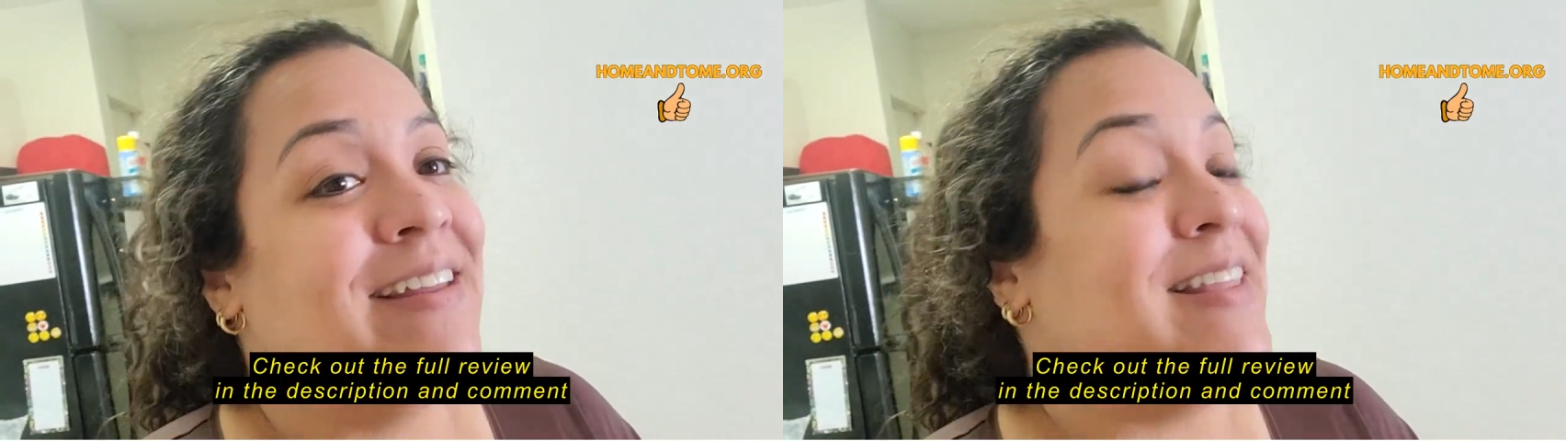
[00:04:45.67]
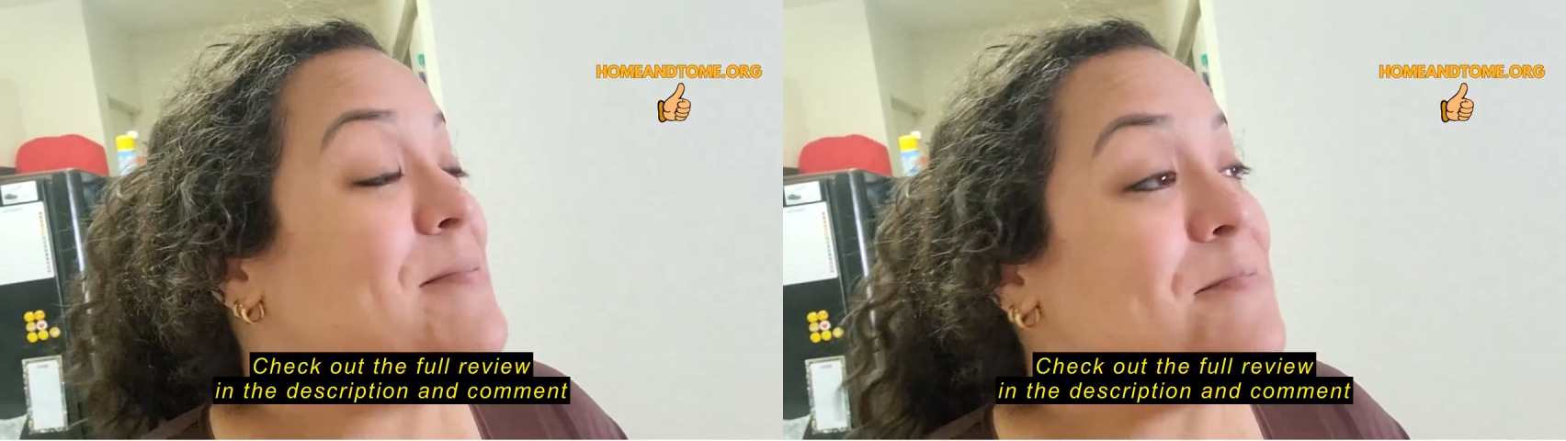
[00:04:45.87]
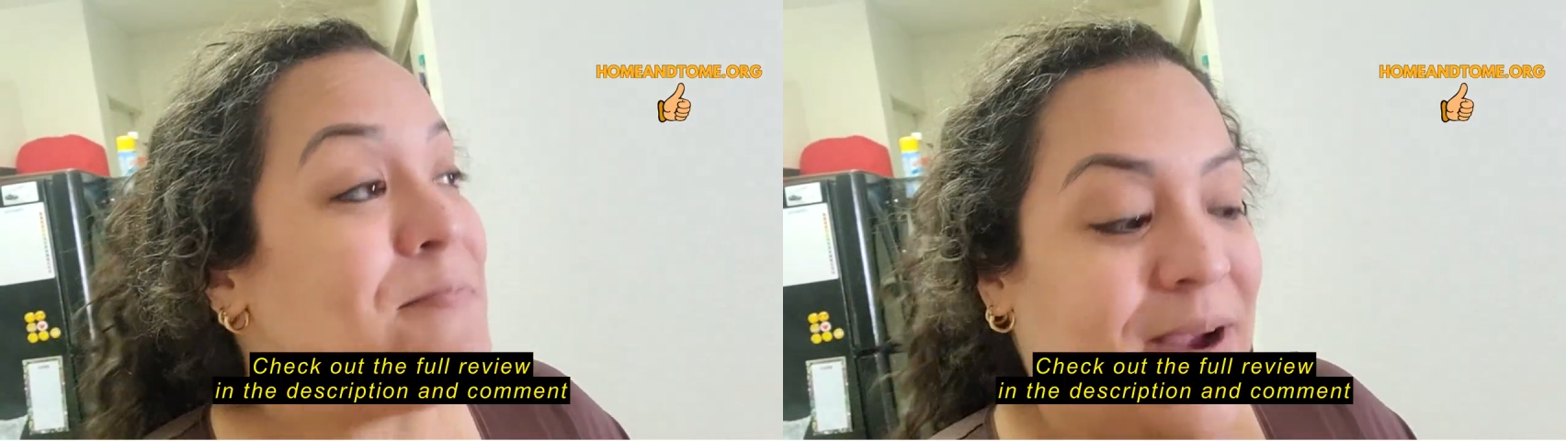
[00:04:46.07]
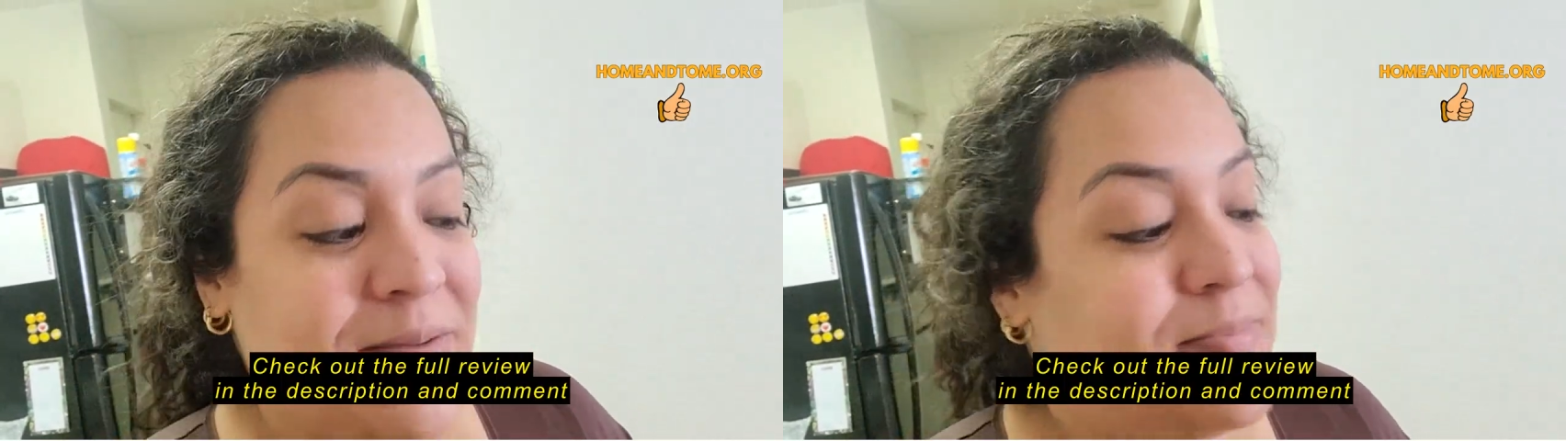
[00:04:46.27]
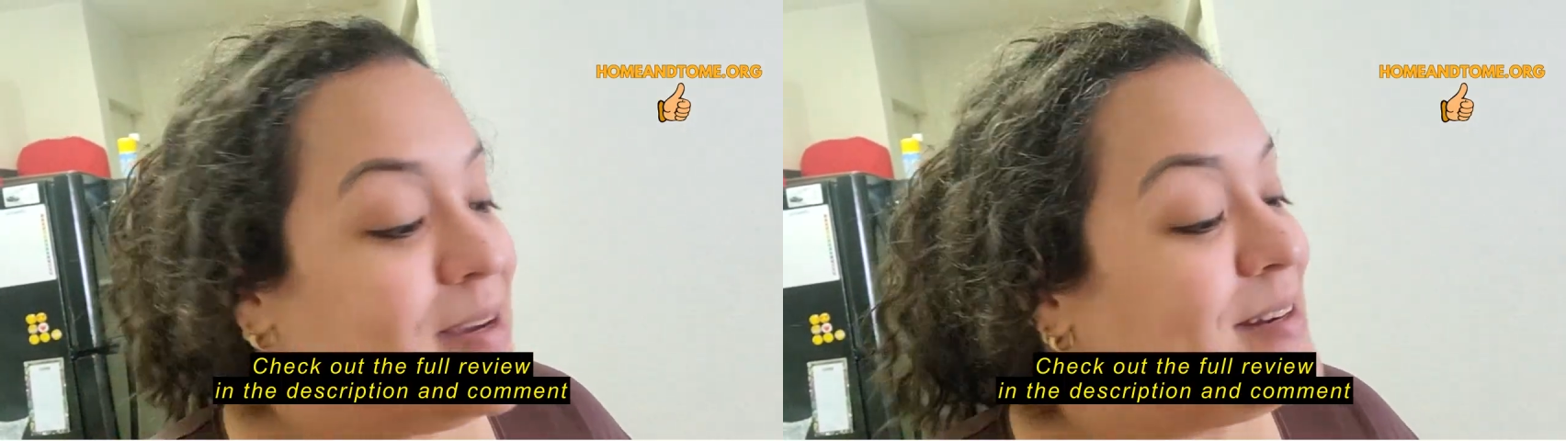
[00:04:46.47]
There
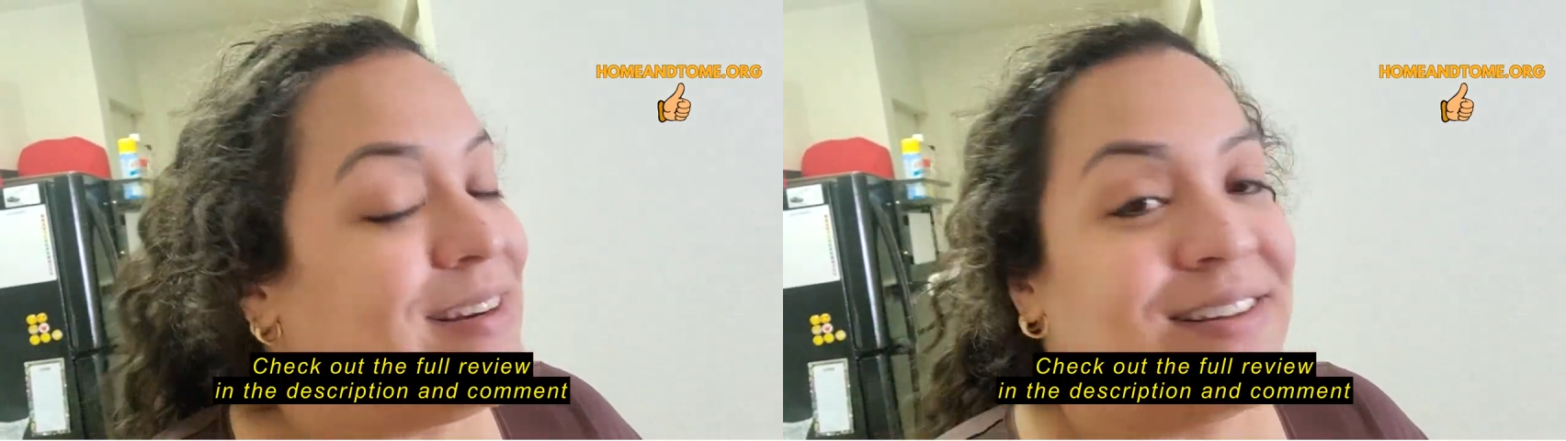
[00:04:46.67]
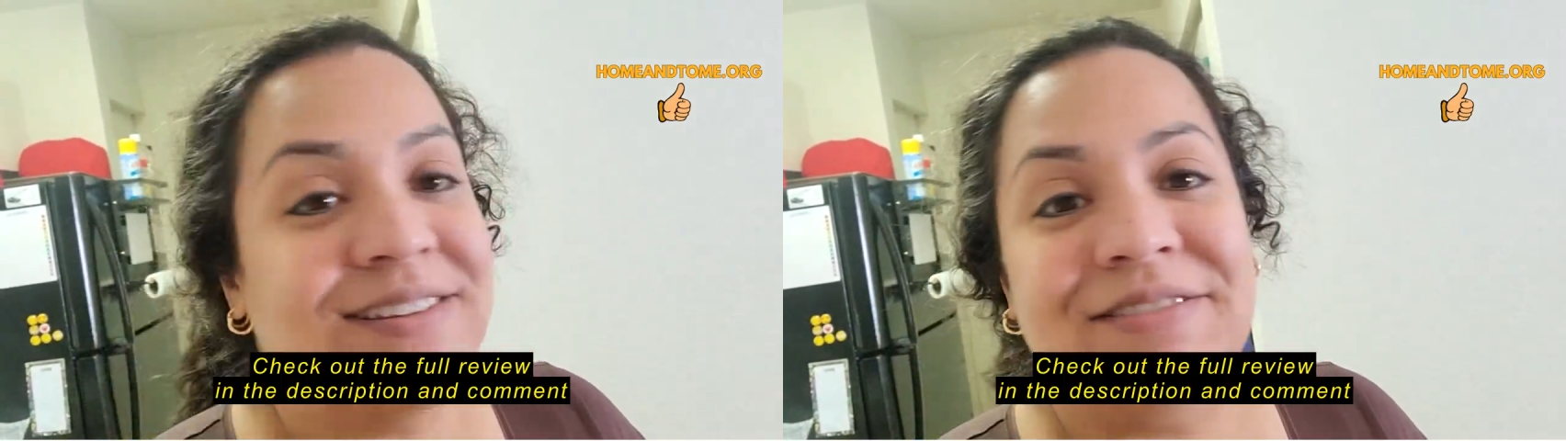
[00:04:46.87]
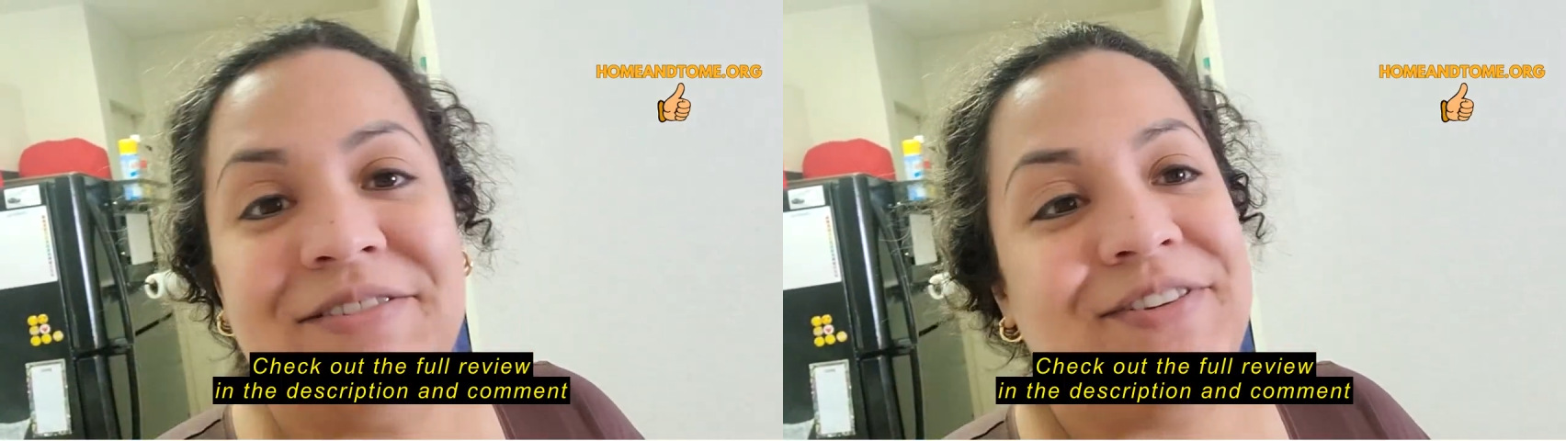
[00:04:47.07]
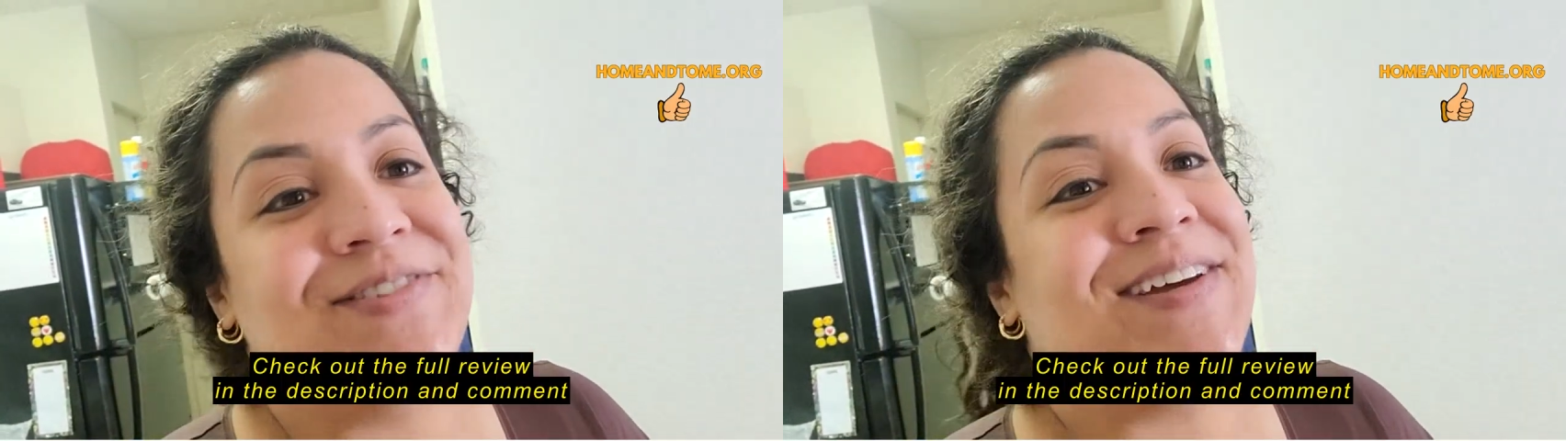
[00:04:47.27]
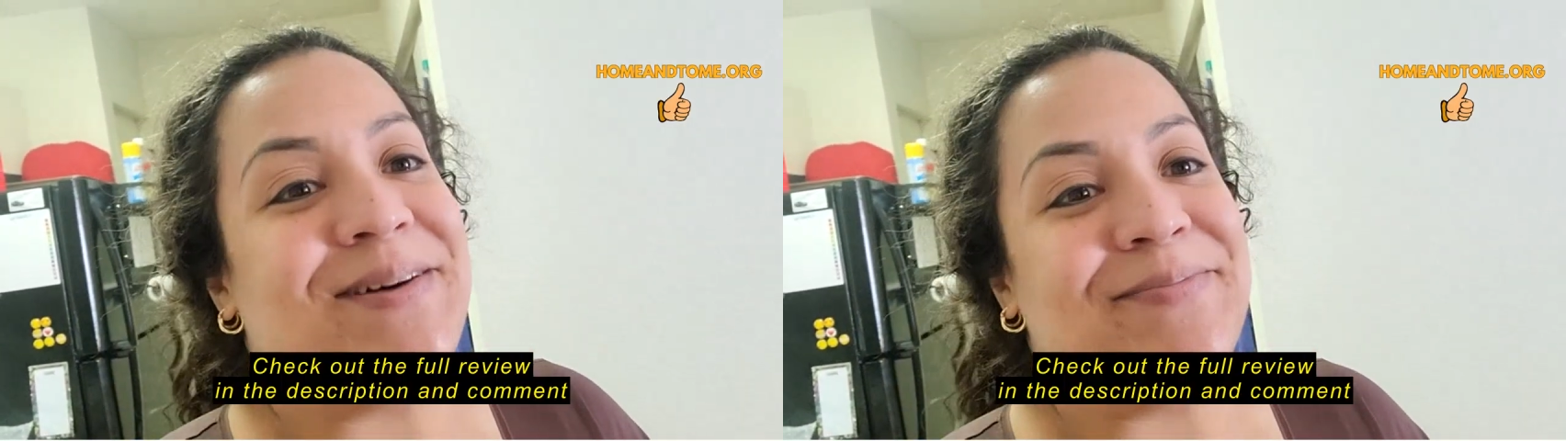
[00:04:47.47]
might be another review
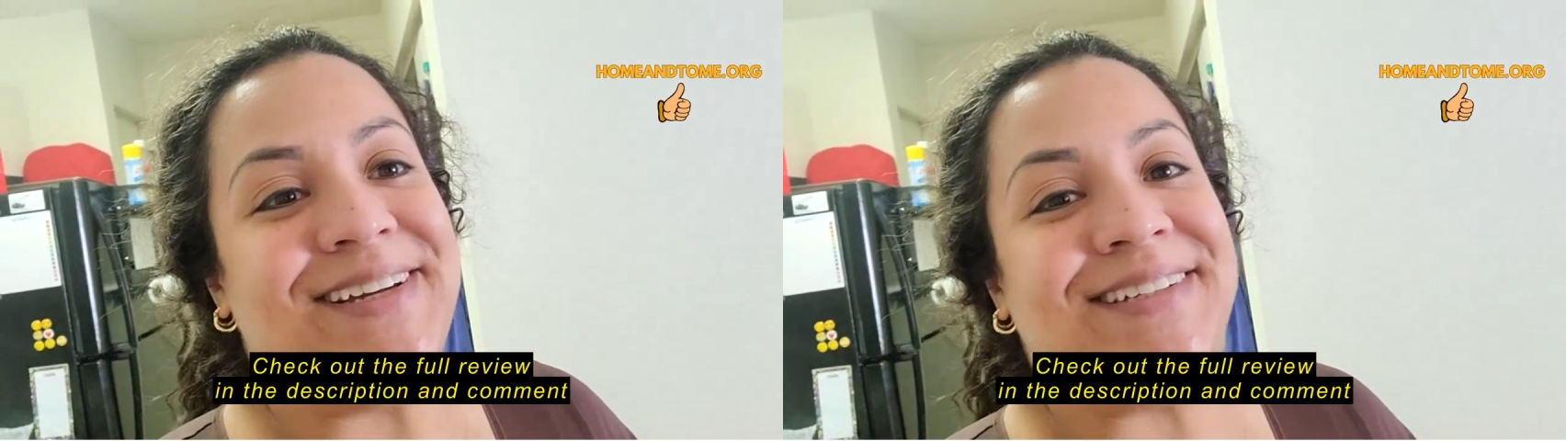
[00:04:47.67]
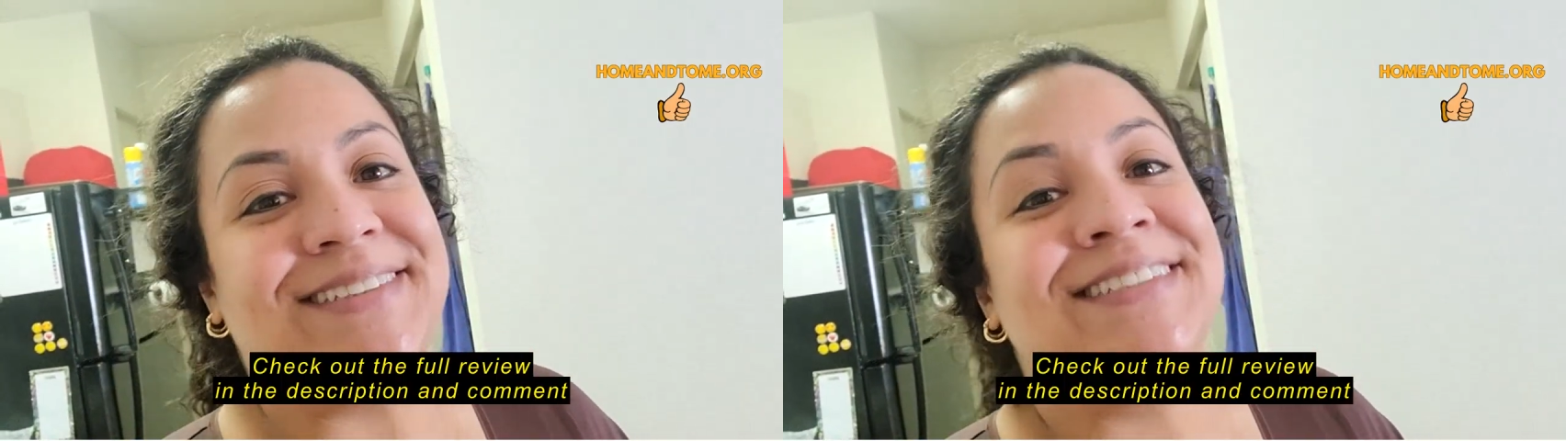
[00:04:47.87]
coming.